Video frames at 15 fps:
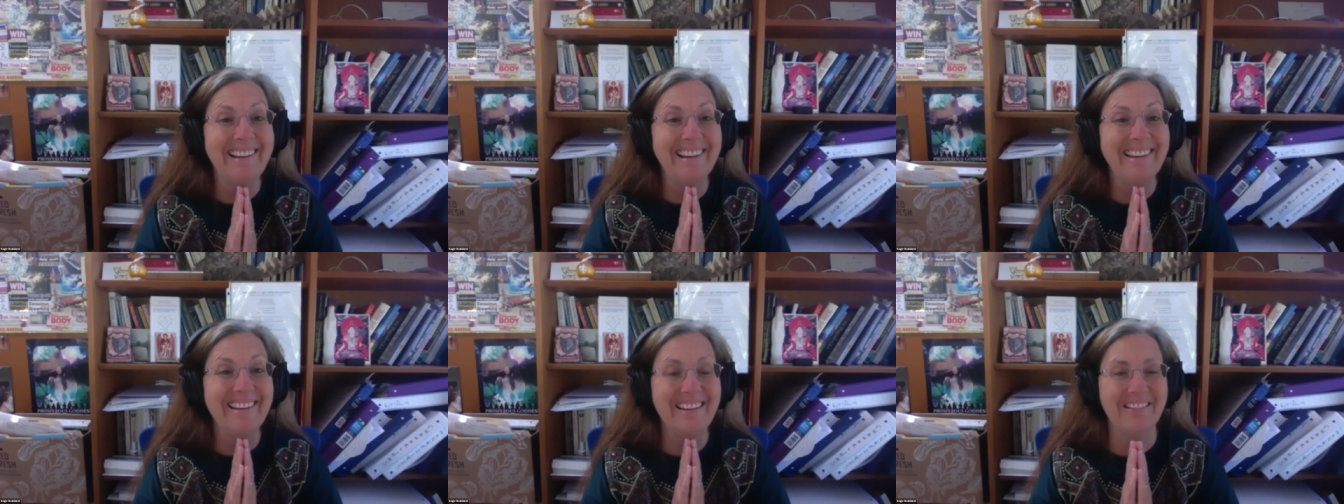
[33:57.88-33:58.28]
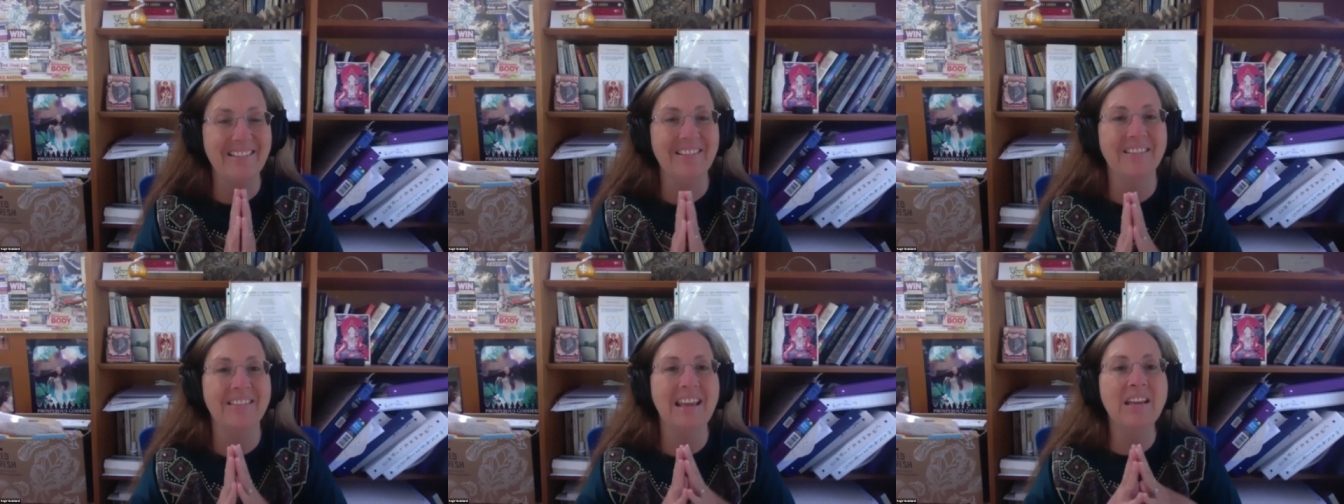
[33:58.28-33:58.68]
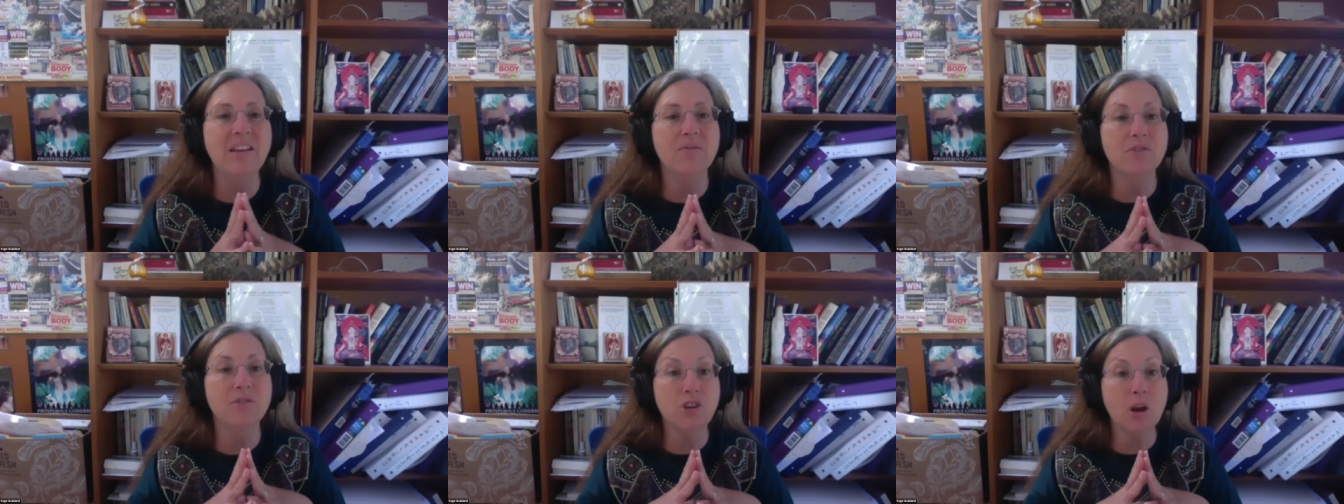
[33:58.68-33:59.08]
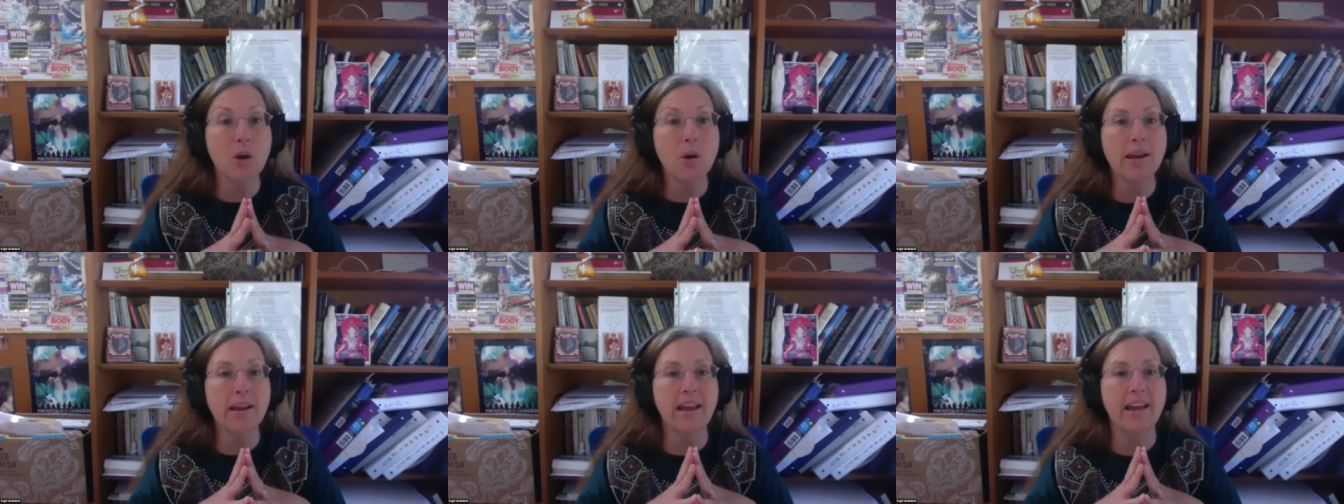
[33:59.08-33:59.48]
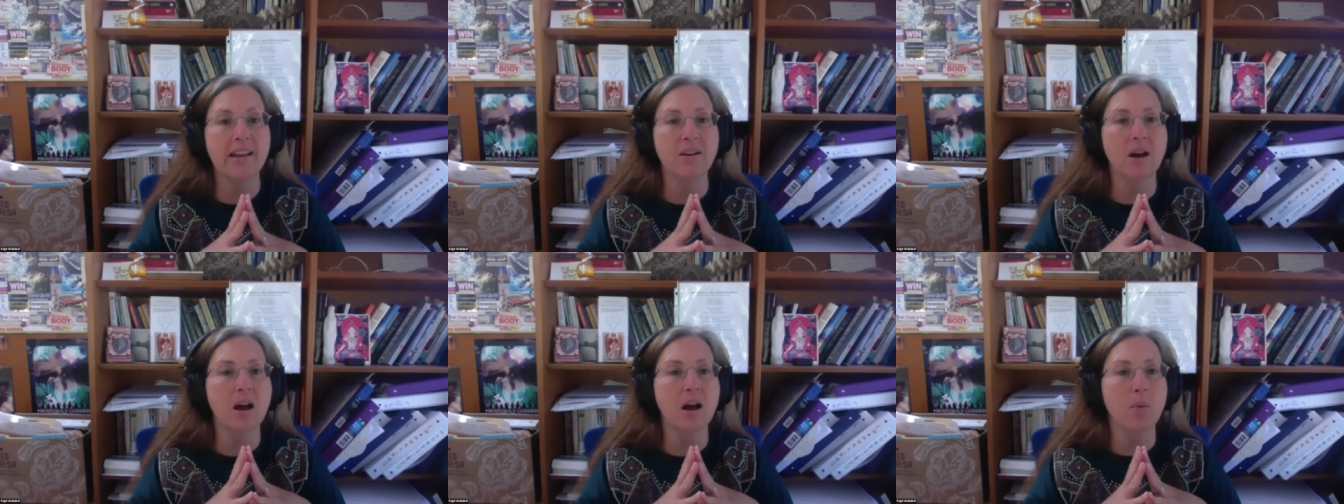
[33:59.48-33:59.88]
Good. Thank you for sharing.
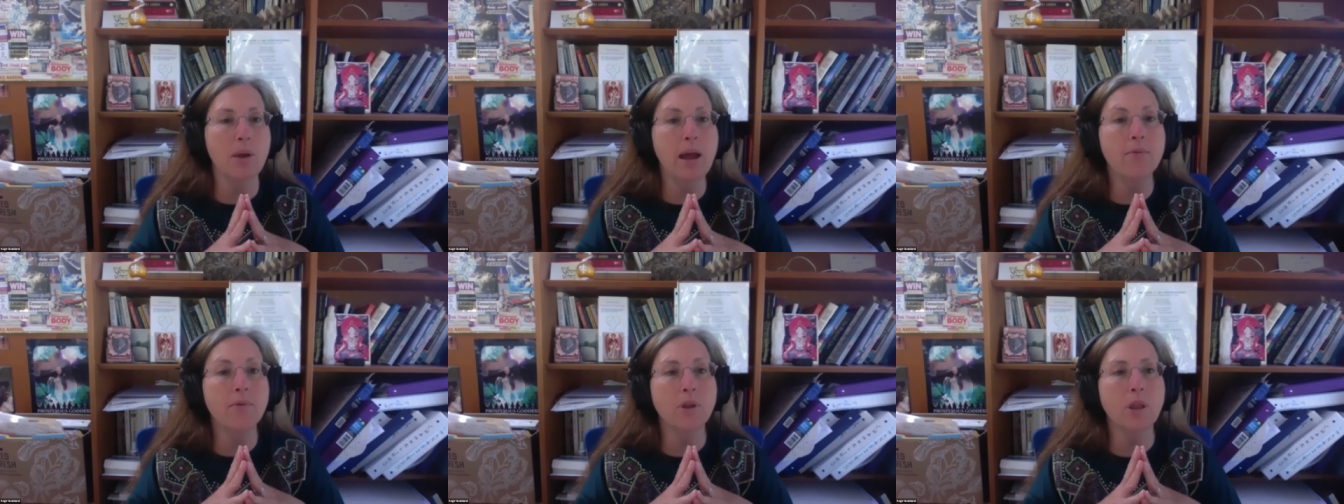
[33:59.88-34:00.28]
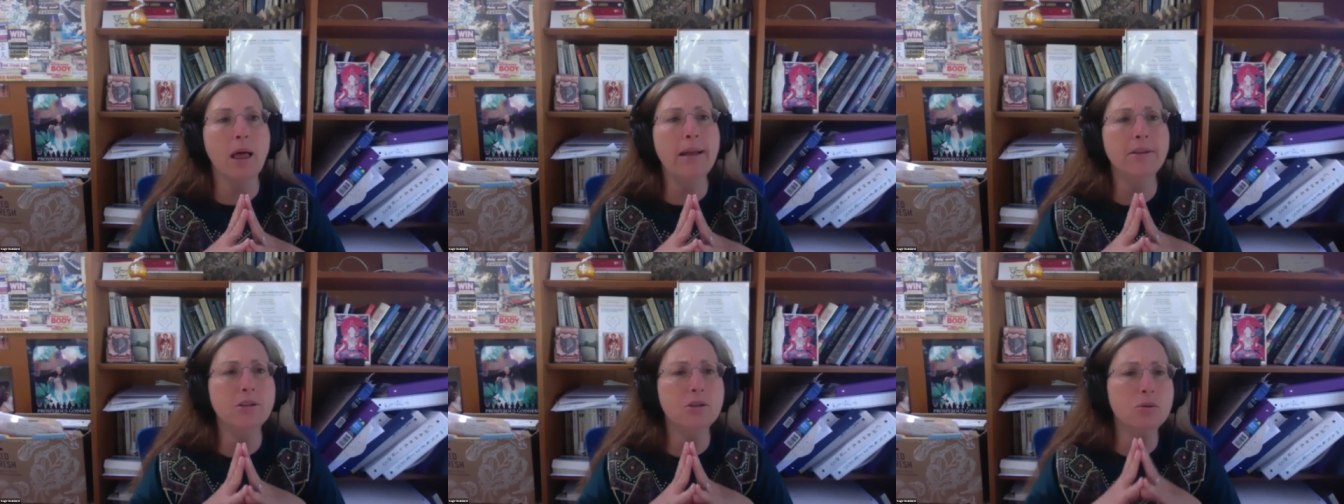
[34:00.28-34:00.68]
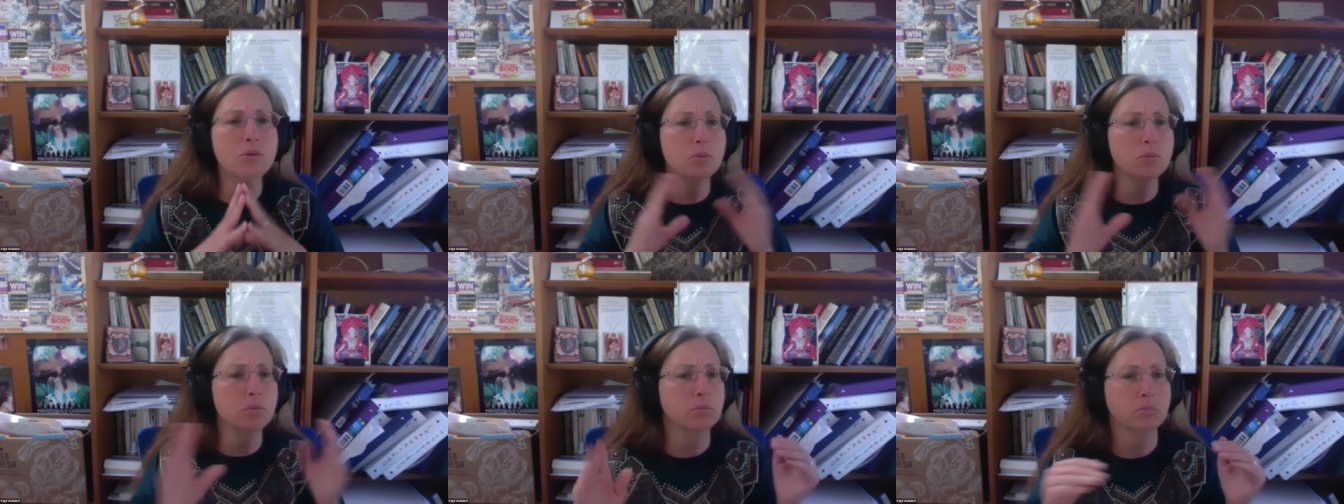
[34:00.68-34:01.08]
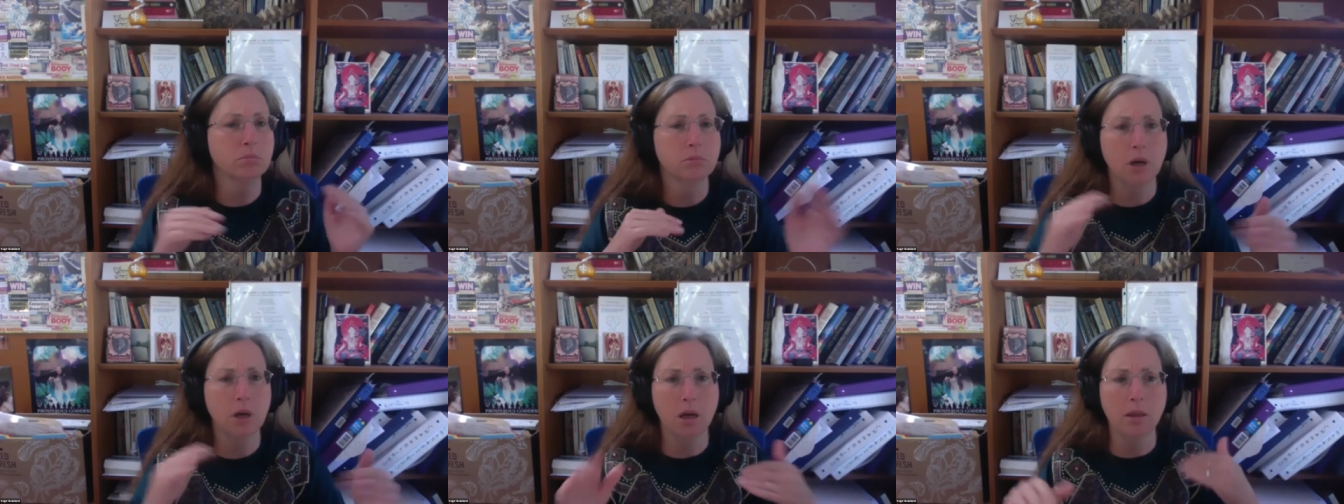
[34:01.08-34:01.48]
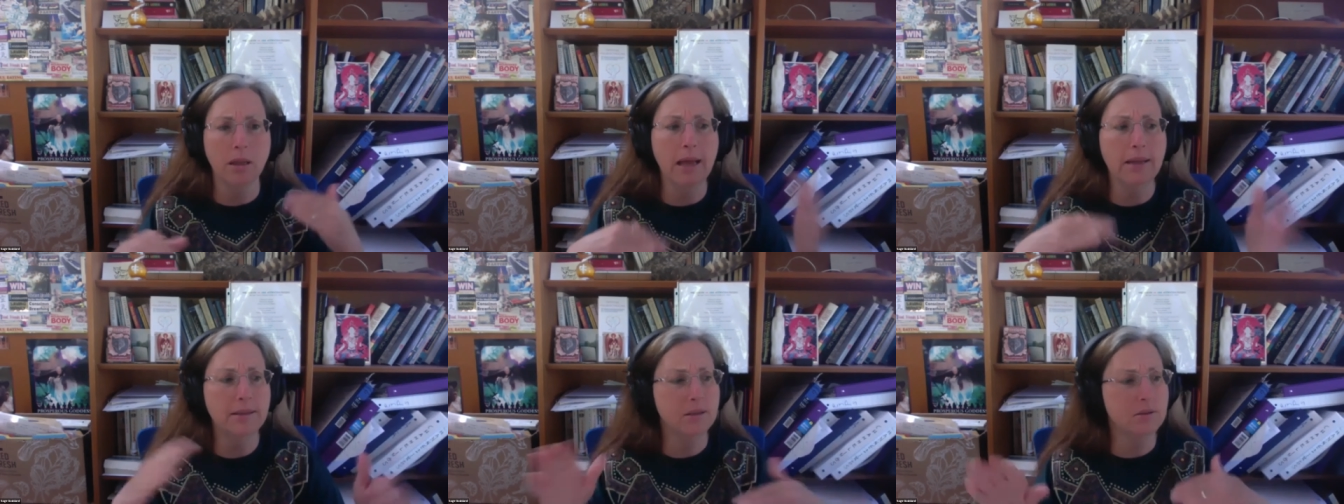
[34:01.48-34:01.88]
And we have a lot to
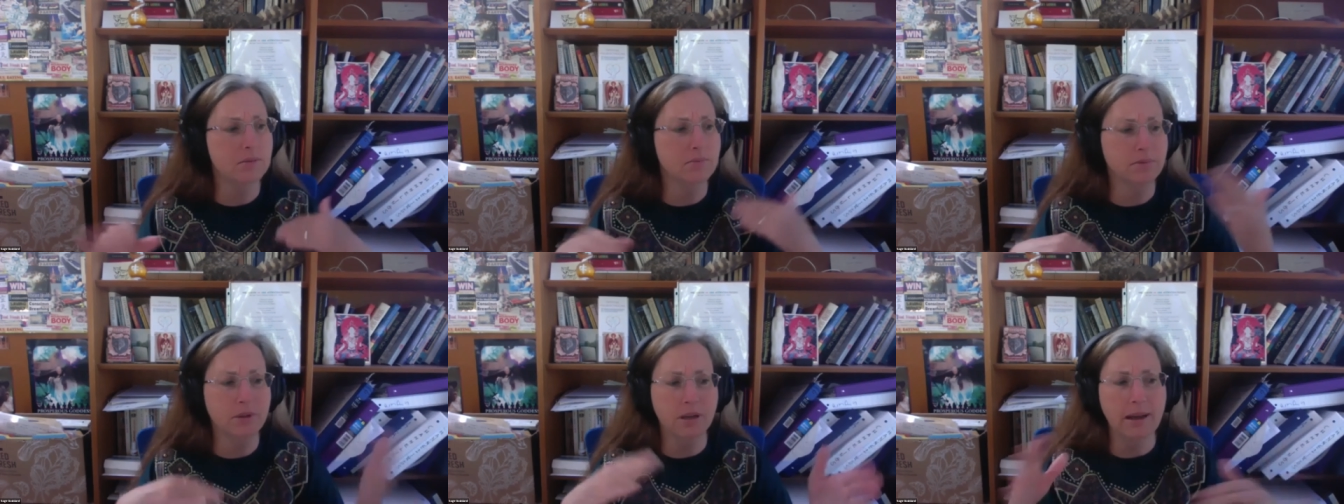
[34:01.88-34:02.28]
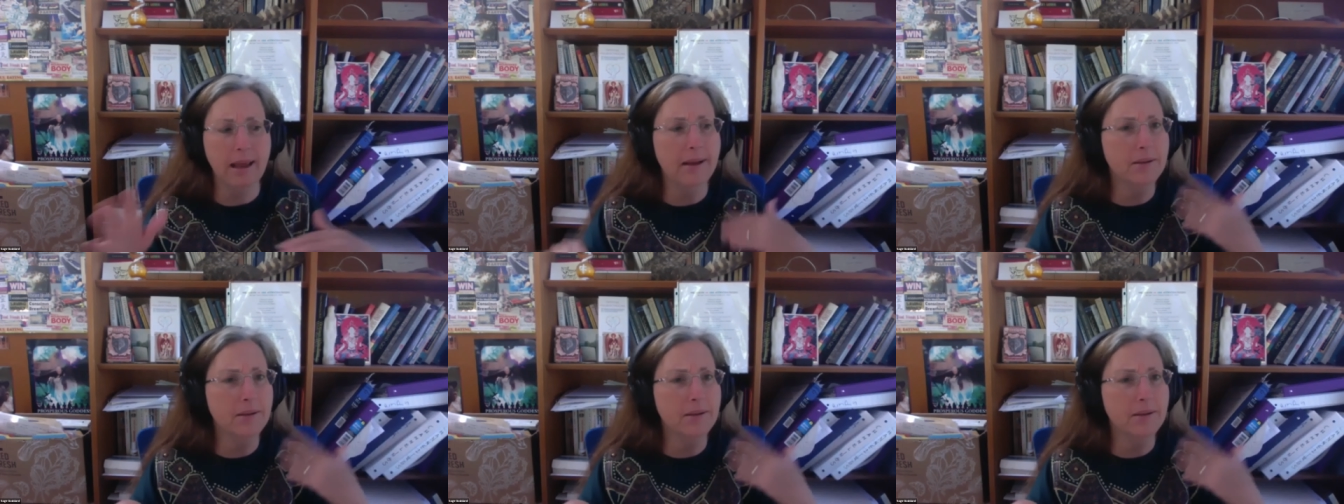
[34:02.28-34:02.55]
connect